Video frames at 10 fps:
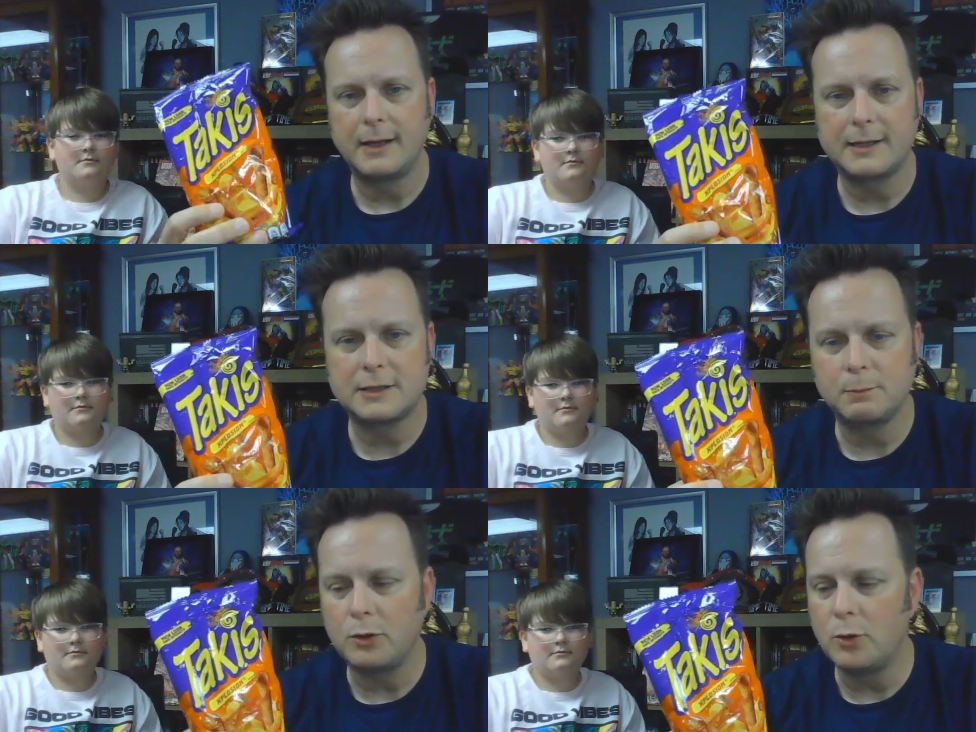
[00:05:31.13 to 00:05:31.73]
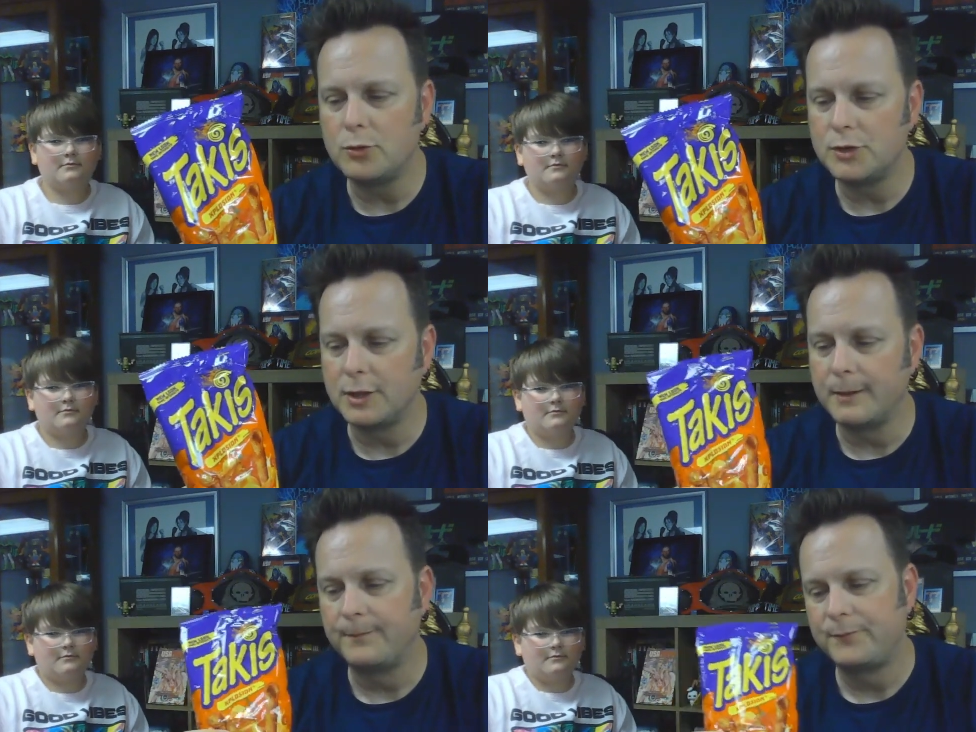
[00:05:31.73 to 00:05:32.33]

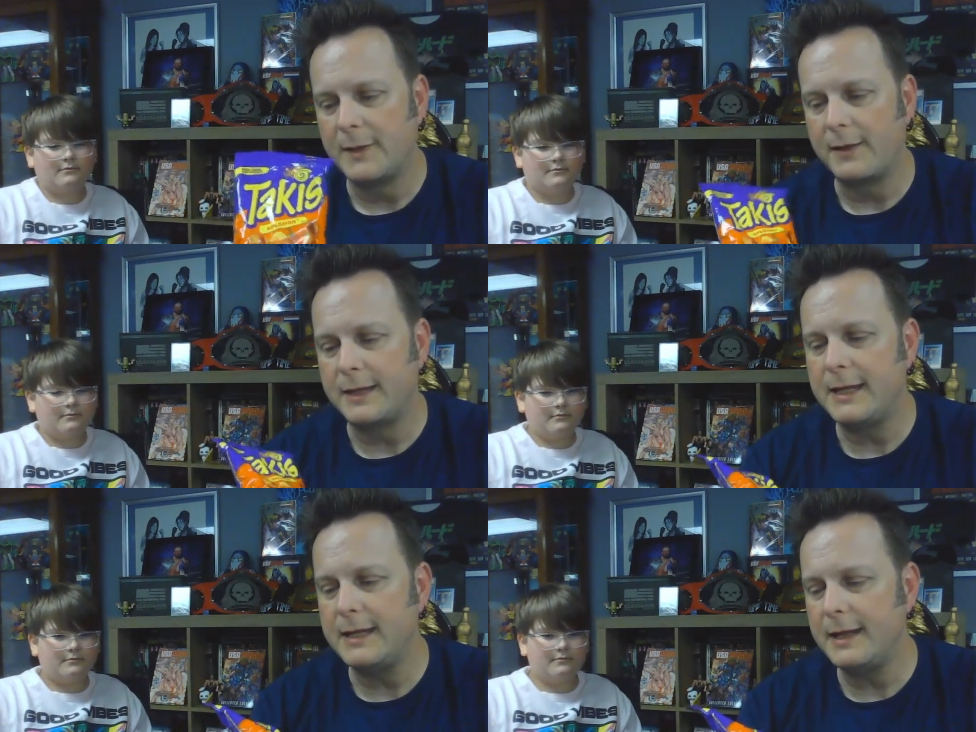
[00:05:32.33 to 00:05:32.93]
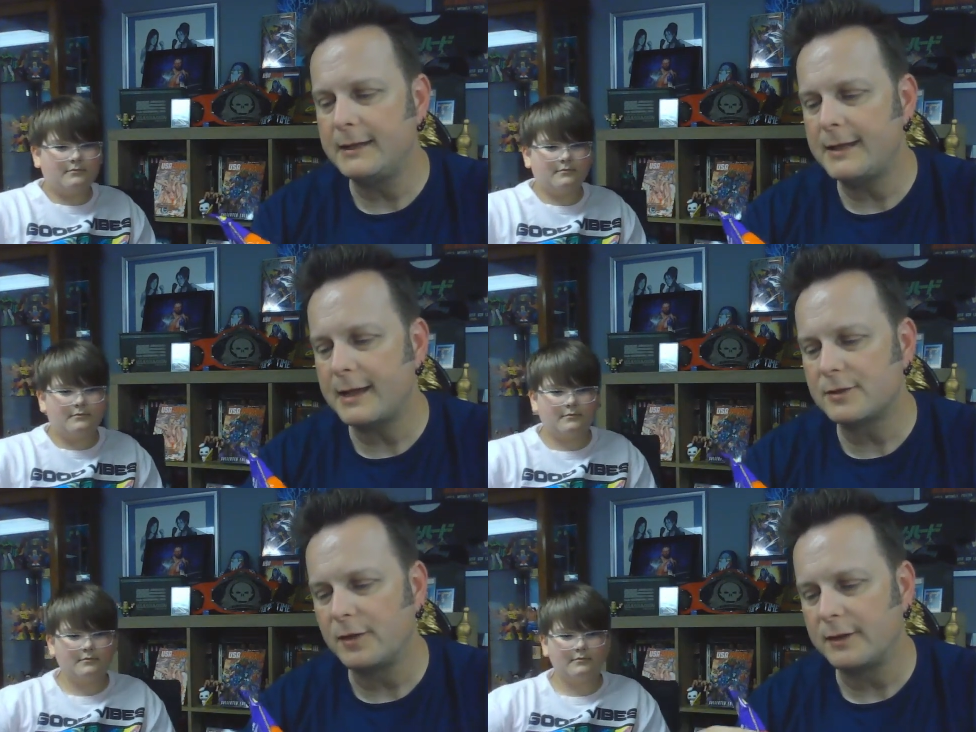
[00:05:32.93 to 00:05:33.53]
Speaker 1: Xplosion. Now the heat
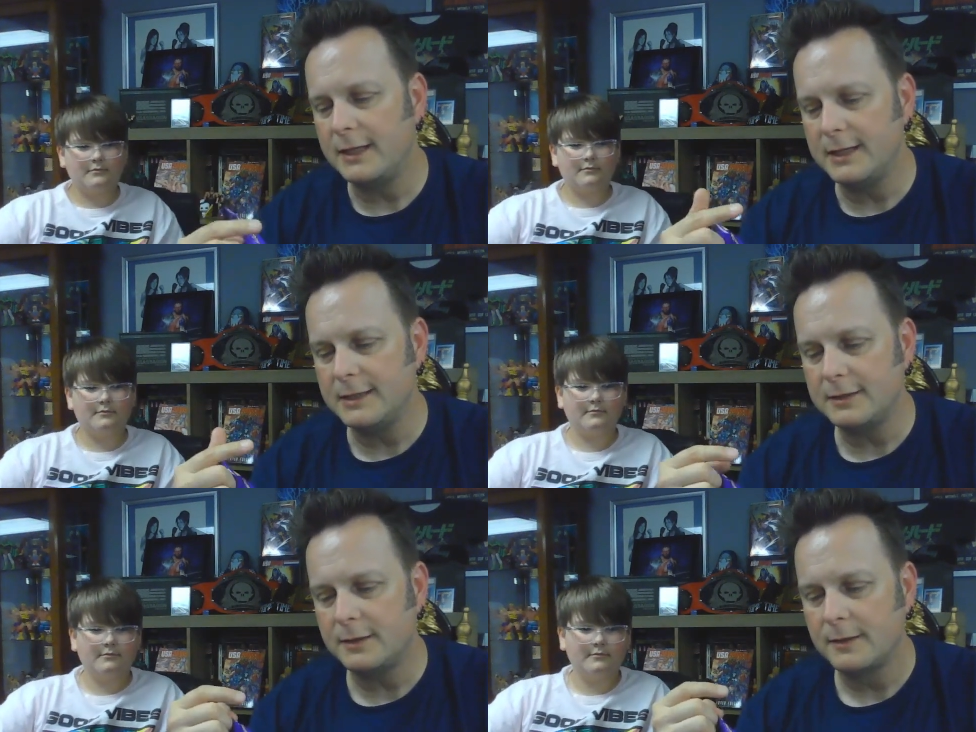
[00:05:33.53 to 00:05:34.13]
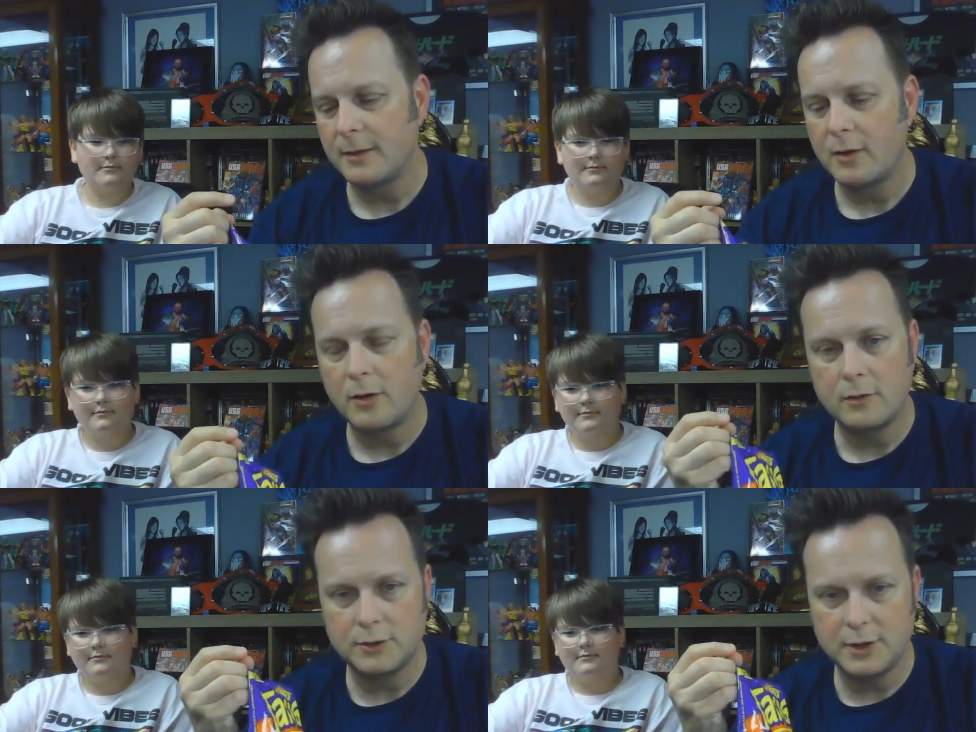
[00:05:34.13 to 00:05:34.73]
index on these
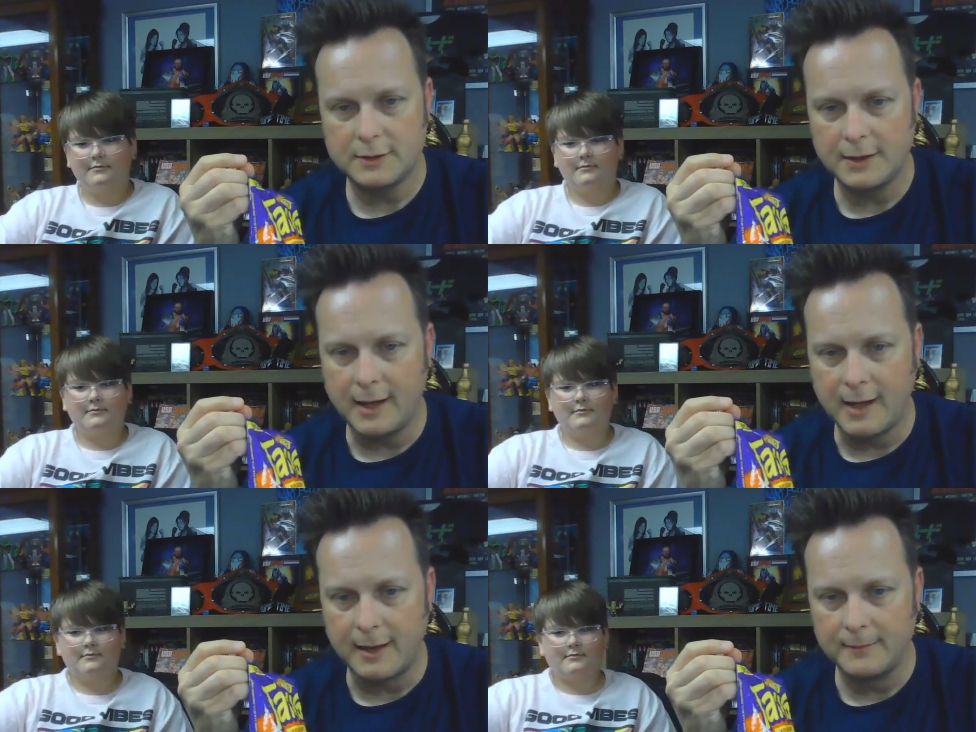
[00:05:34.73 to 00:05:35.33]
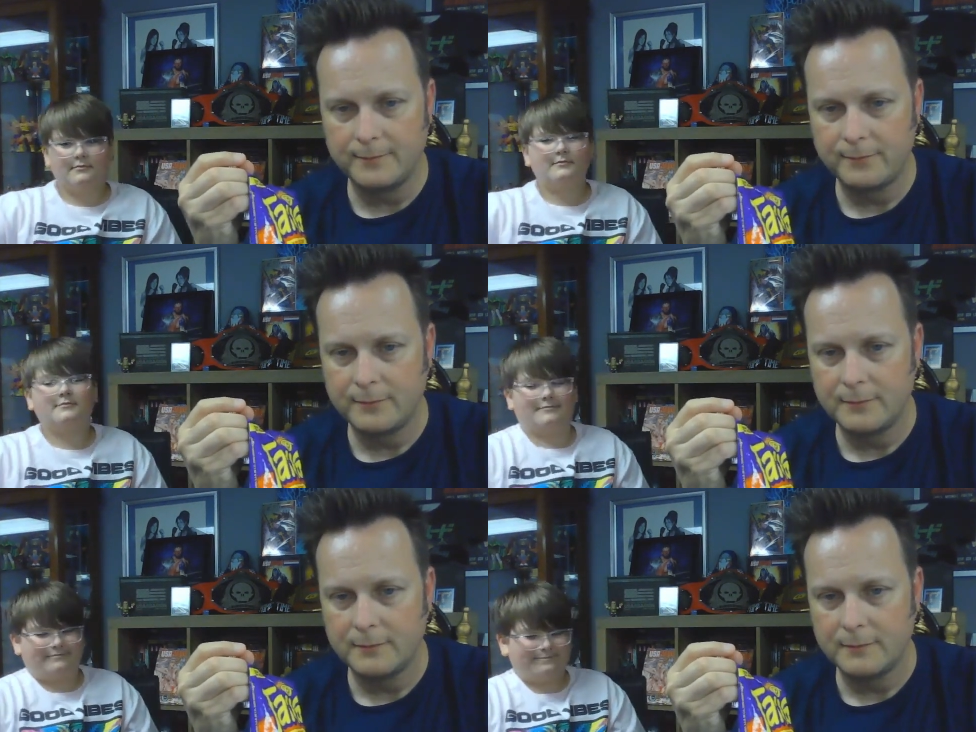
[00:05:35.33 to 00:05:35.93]
are just hot.
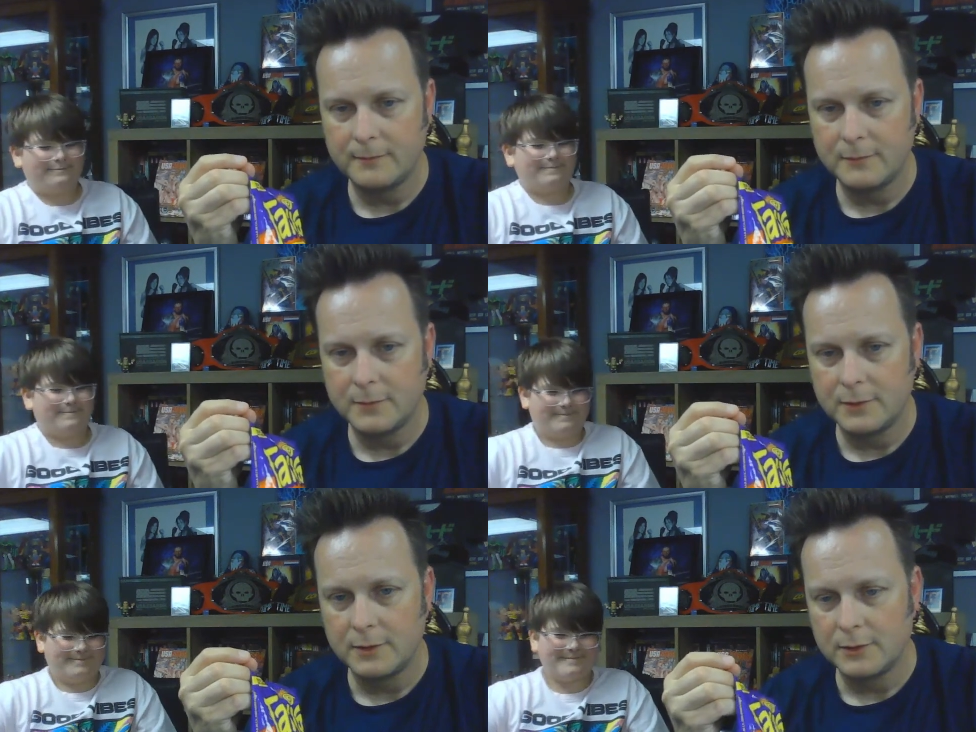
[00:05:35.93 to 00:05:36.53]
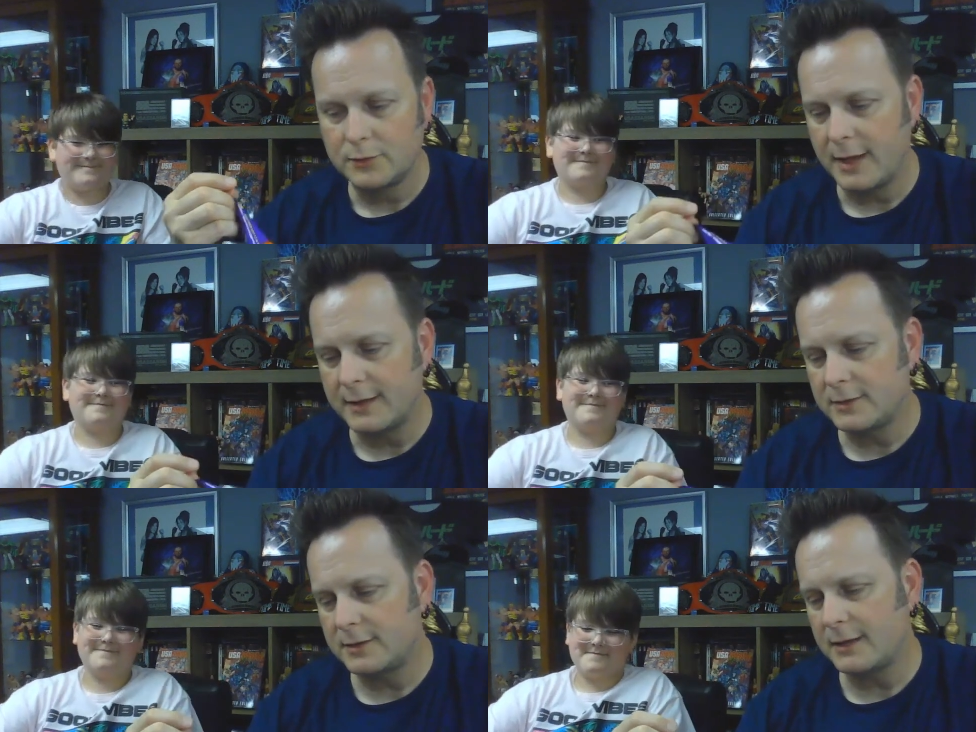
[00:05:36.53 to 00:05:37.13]
So
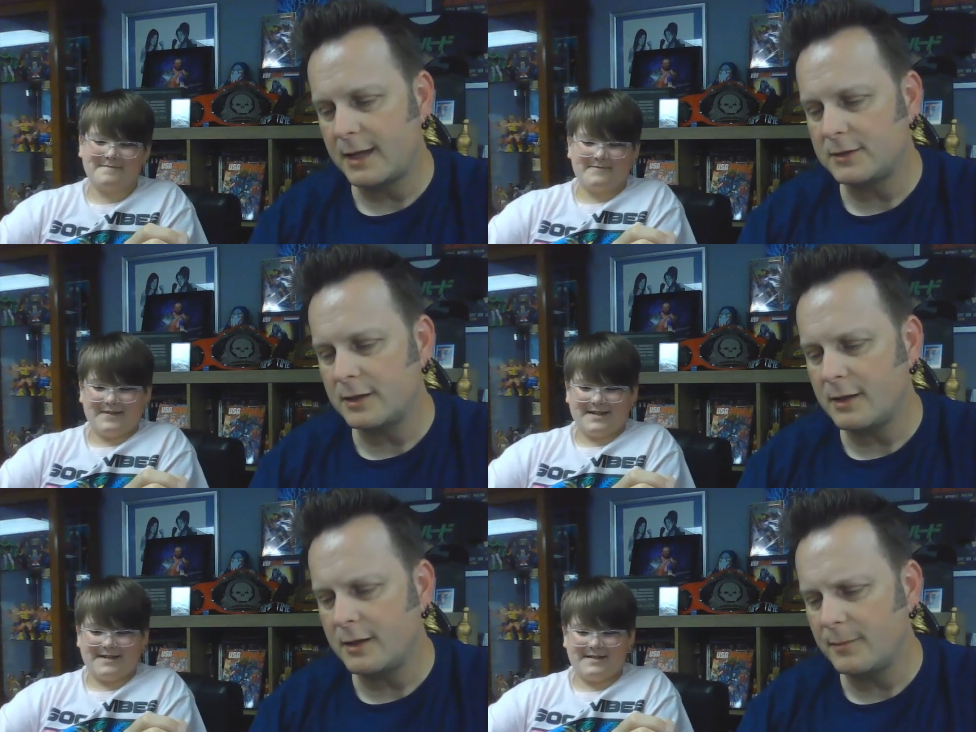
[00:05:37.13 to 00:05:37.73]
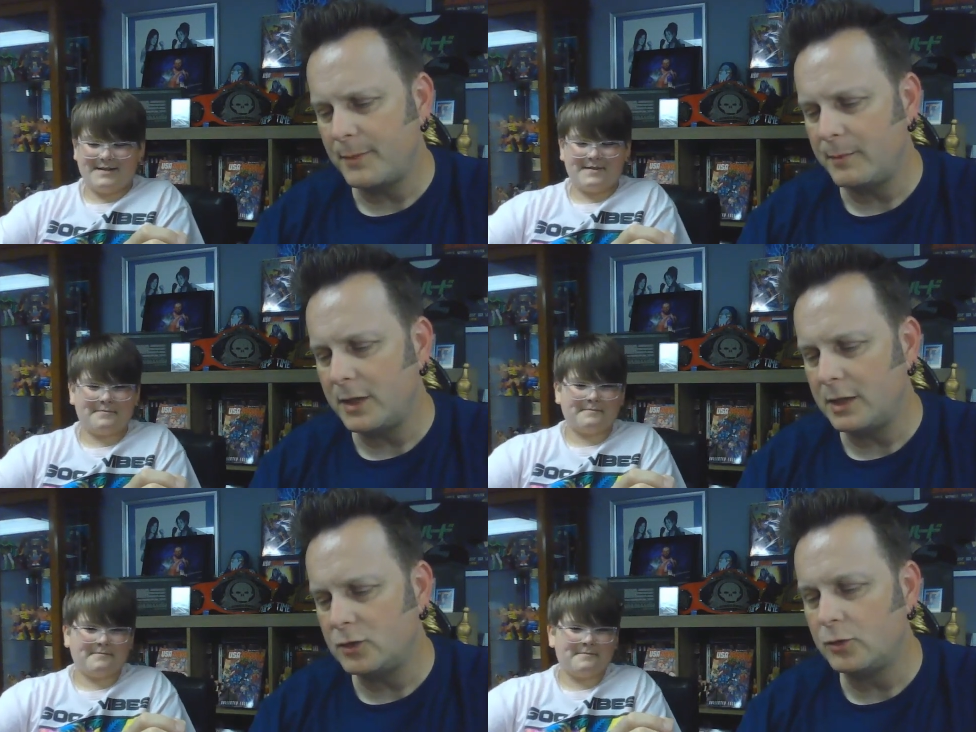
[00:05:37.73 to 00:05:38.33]
that's that's uh,
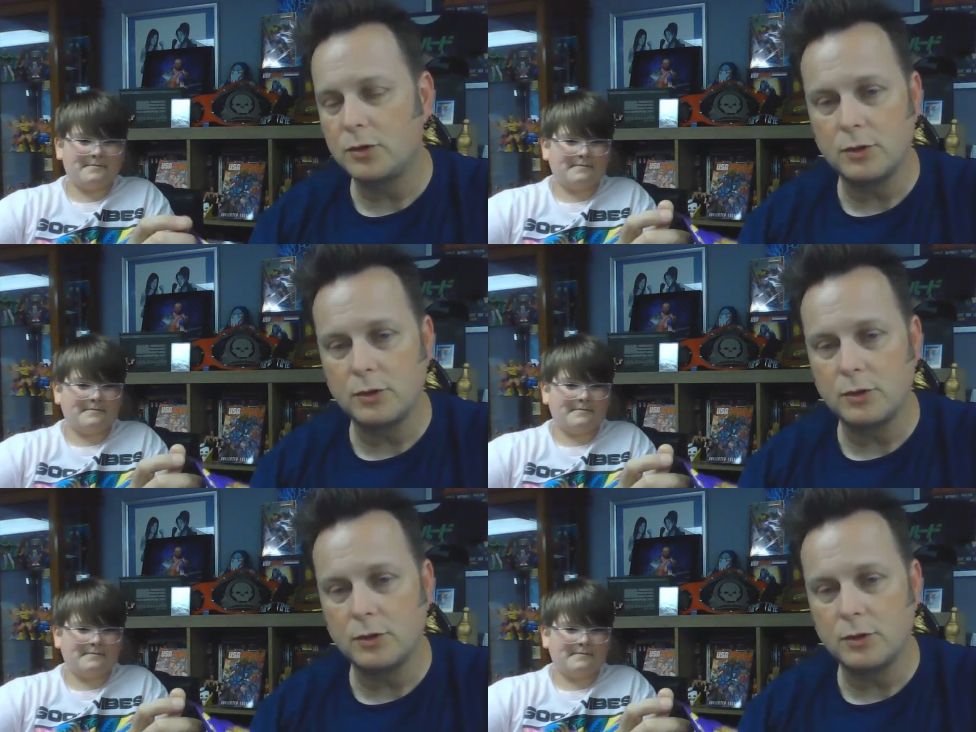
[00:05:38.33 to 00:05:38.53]
maybe two